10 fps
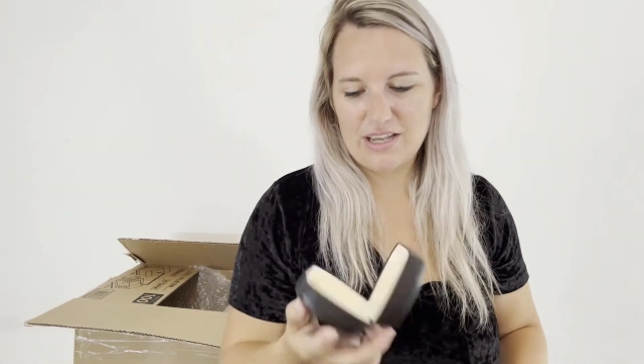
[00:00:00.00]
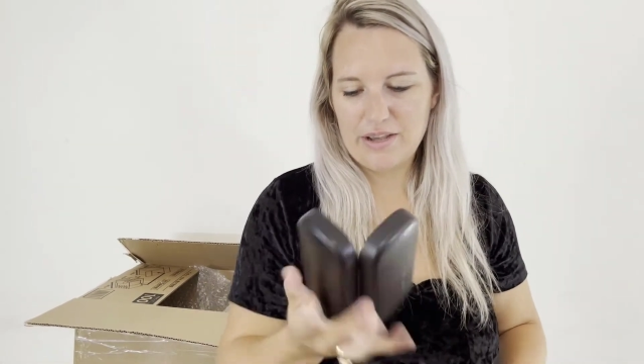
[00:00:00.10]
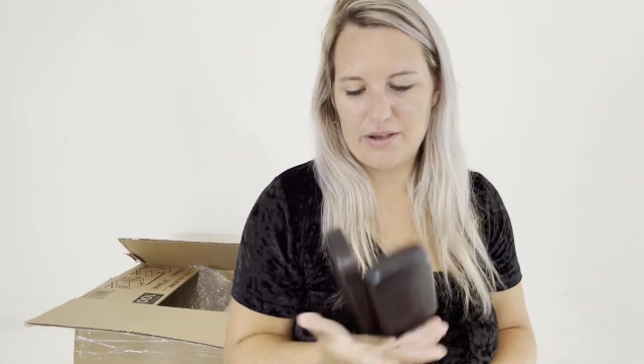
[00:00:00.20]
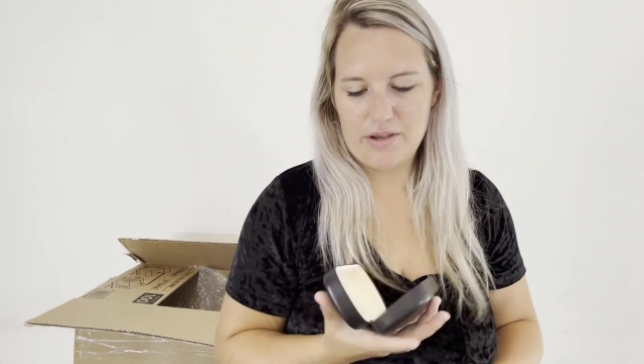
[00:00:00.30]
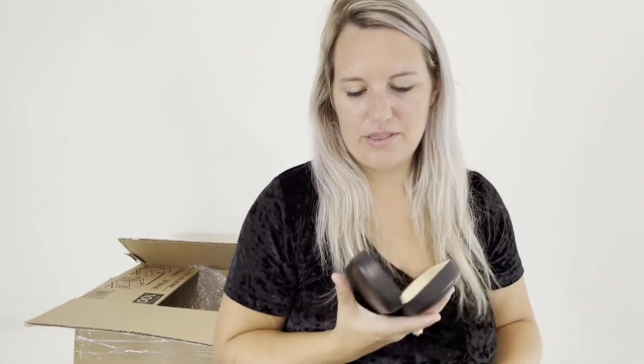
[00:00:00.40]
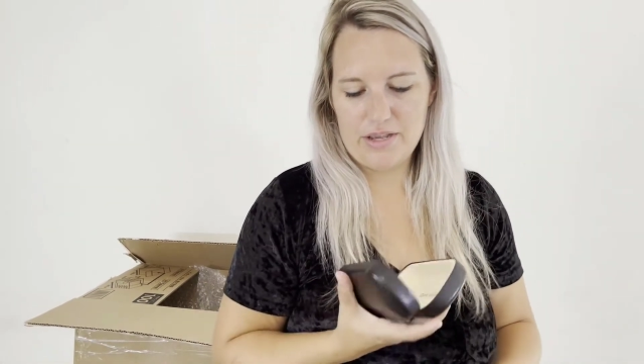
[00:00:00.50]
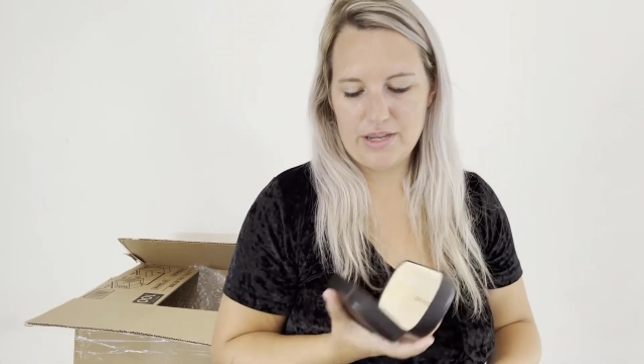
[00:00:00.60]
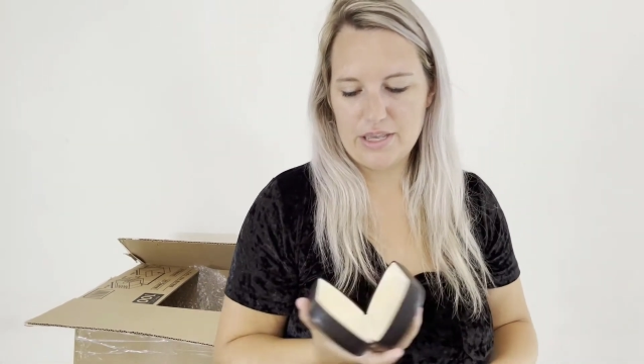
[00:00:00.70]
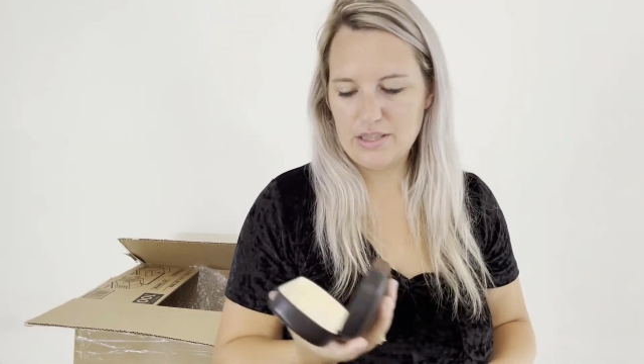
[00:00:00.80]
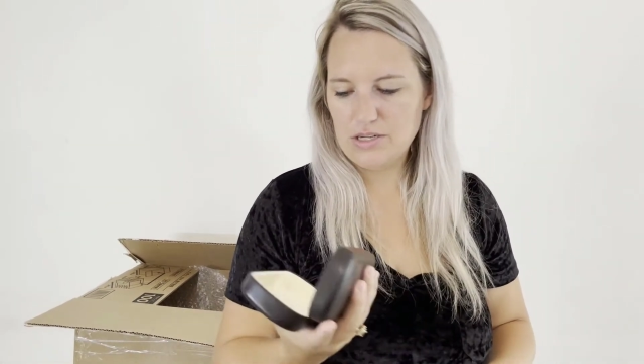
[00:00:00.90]
and
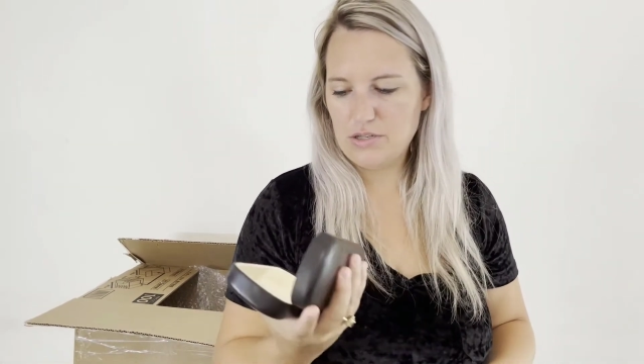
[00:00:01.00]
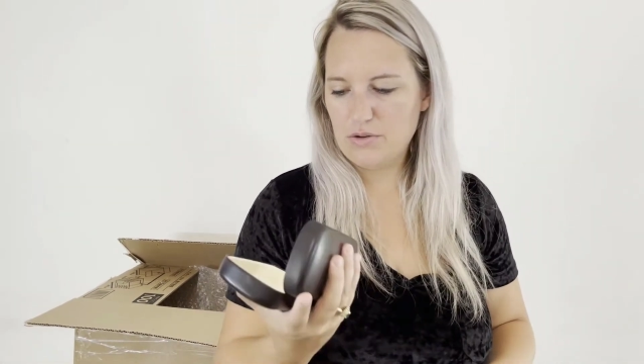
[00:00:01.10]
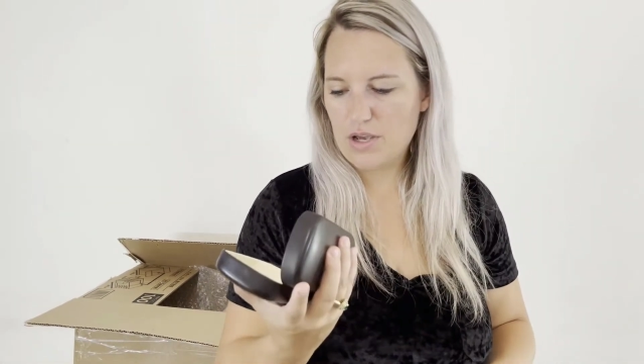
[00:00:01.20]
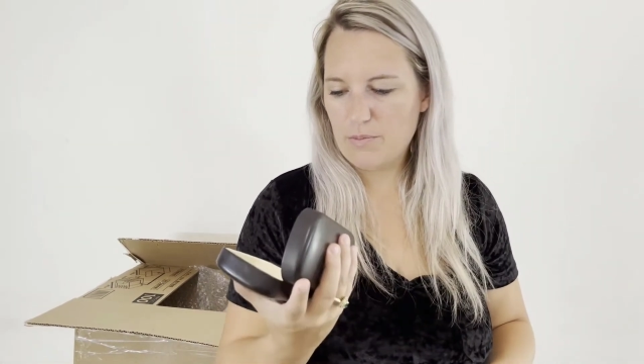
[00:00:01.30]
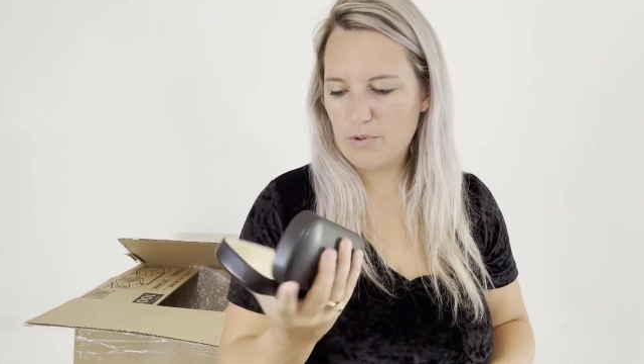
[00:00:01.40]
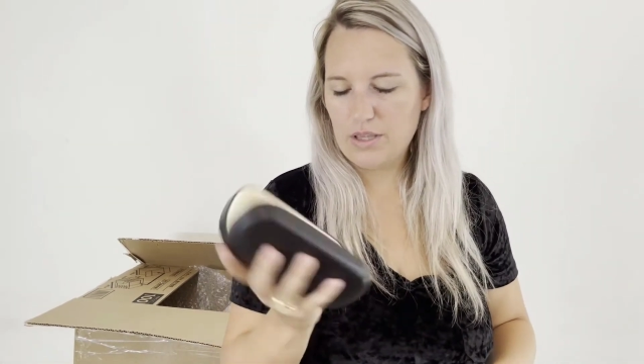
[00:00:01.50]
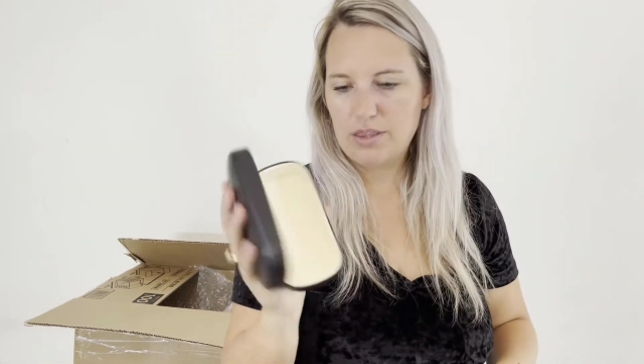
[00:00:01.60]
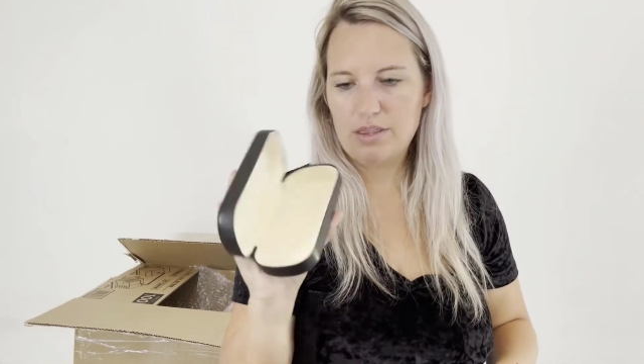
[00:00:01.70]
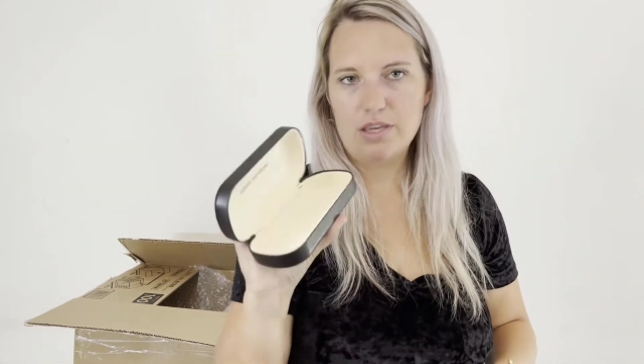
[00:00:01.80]
again, they do come with